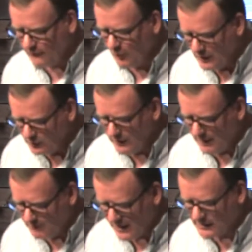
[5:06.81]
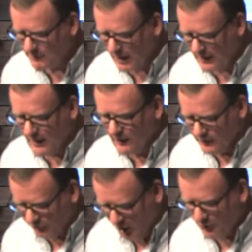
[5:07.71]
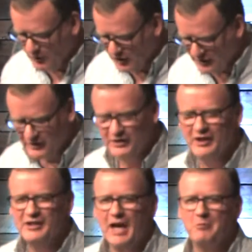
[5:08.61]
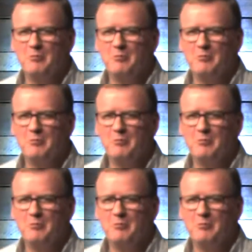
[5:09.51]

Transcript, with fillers: And we do that best by following Jesus' example,